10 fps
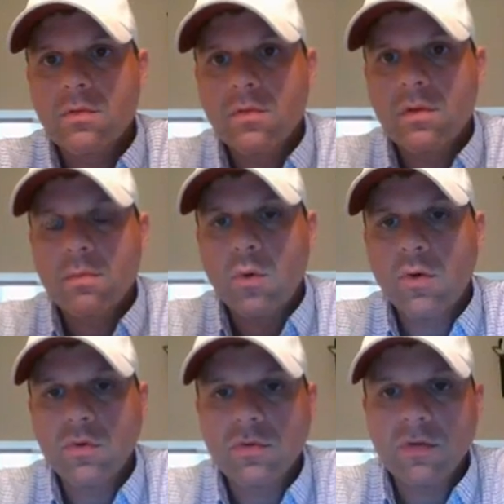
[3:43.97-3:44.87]

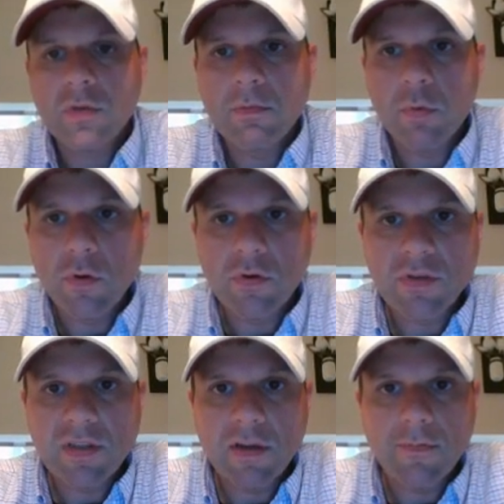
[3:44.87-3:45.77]
embroidered
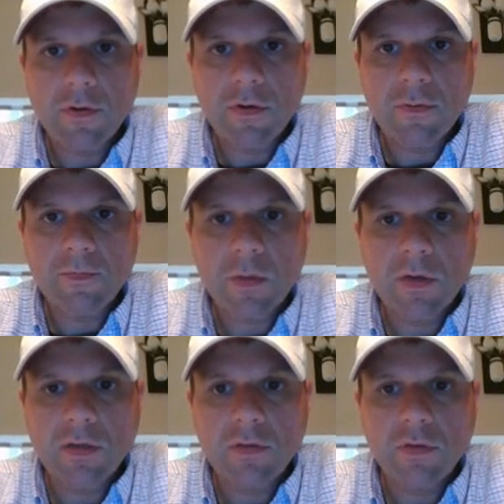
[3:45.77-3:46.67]
stuff on it. I
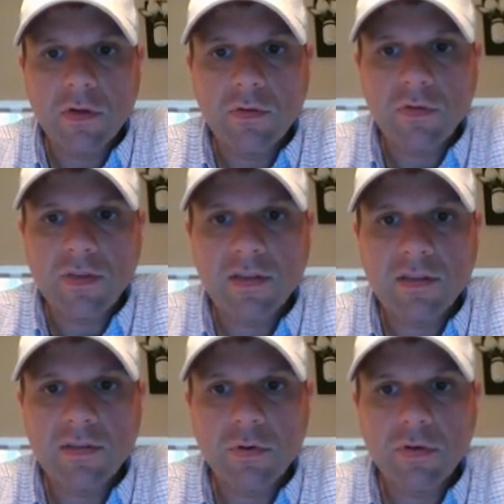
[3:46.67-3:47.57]
mean, you can see
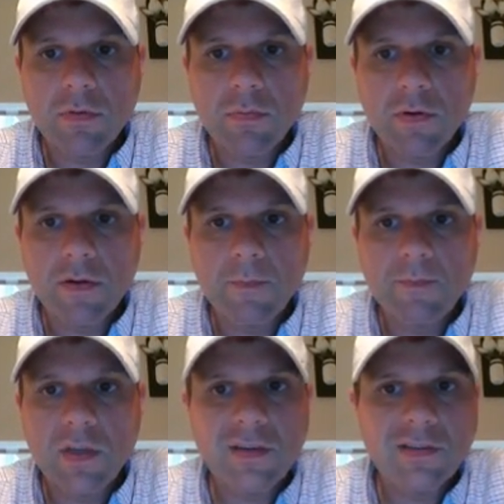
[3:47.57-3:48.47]
it's a pretty good print.
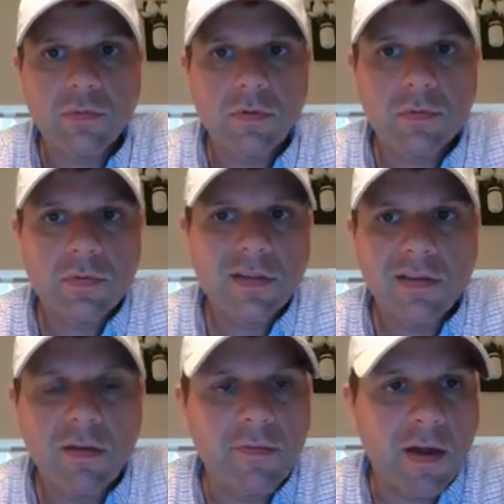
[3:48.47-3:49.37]
Kids
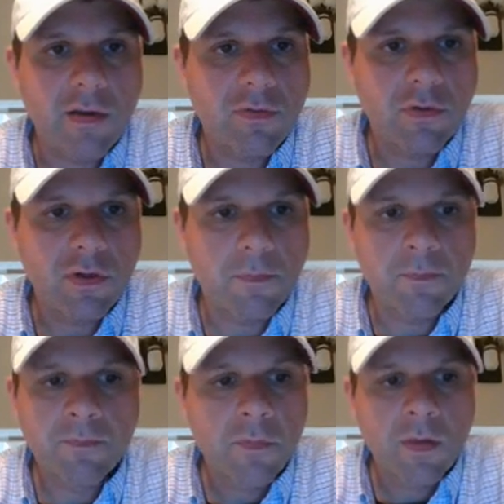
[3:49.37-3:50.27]
love that,
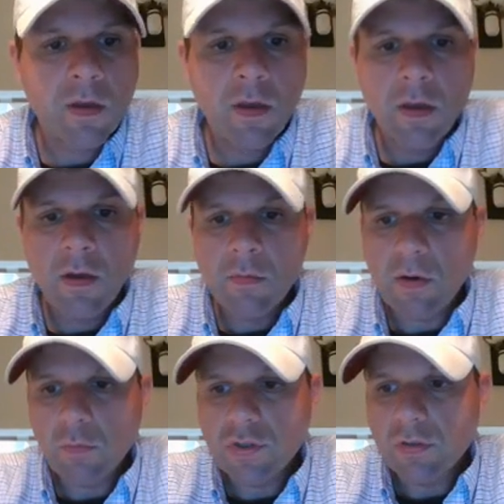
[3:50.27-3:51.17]
But I
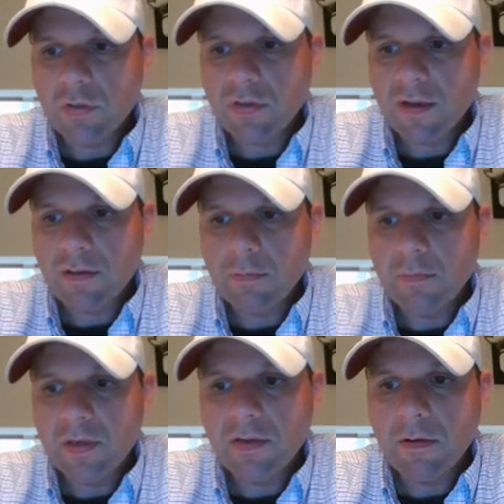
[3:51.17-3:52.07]
want you to take the
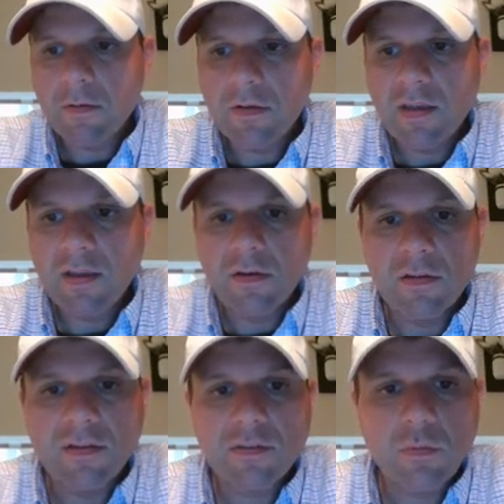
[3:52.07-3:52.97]
big key to
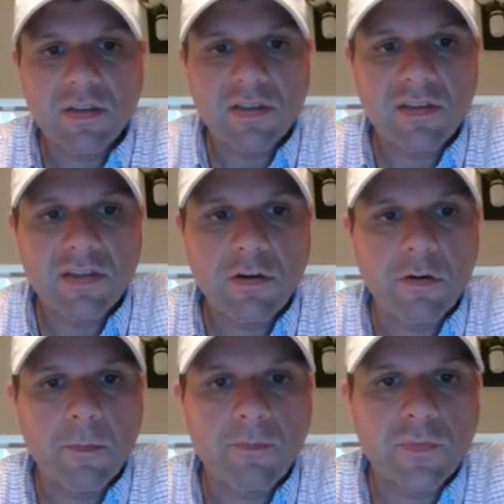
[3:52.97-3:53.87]
this was this
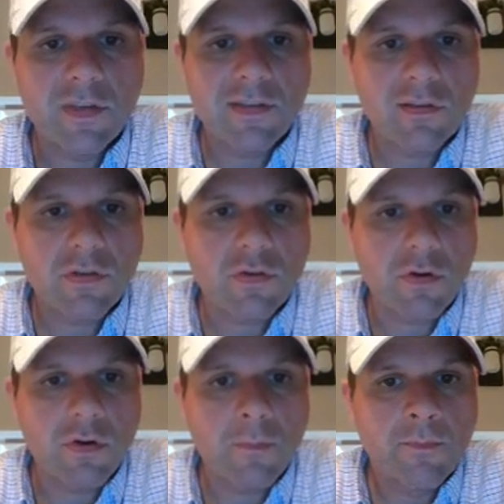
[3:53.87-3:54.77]
here, the sales
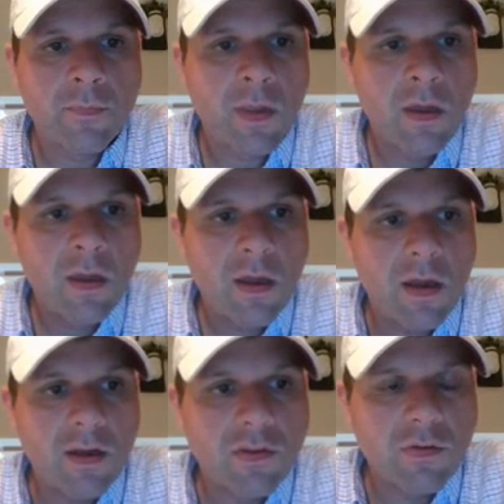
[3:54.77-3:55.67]
chart.
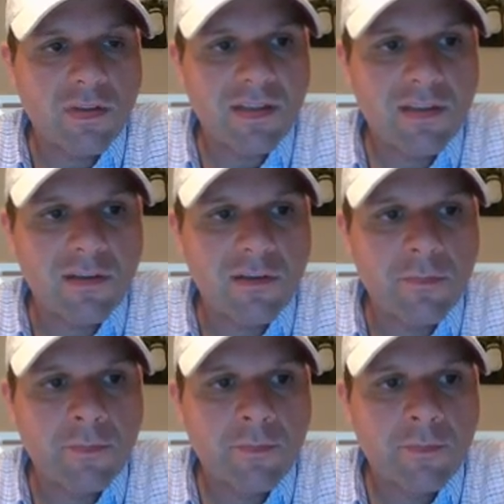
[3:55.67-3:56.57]
As you can see,
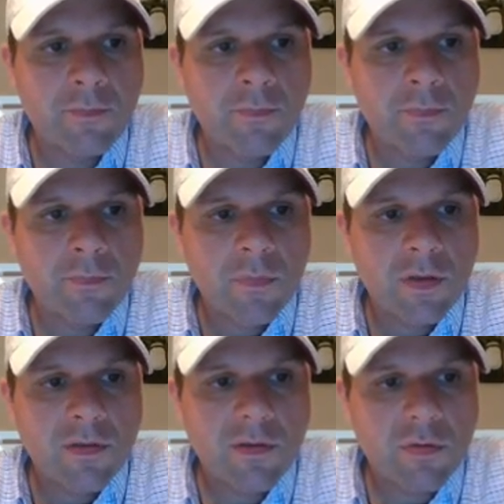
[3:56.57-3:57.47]

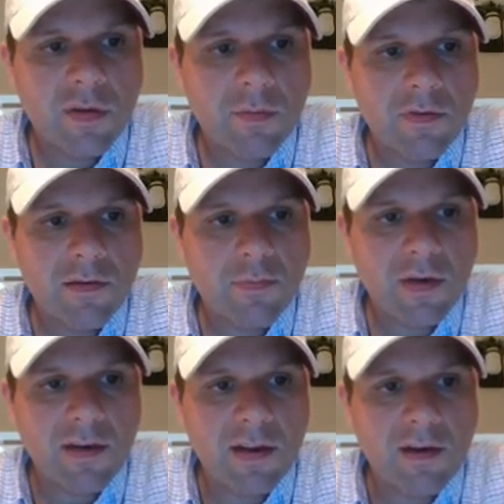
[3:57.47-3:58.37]
sold a couple times
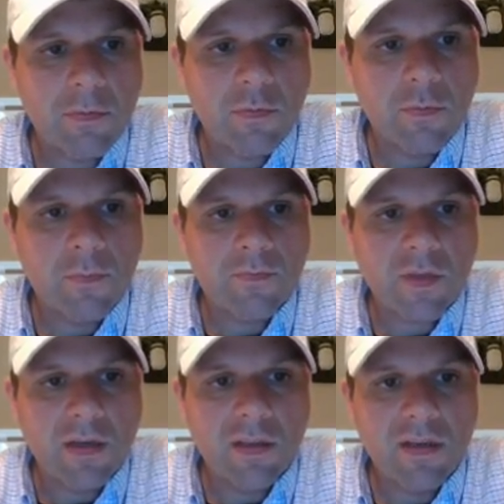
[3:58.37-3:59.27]
back in April,
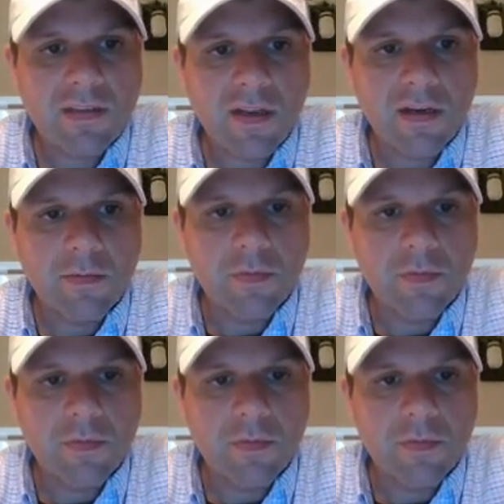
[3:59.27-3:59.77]
and then it's kind of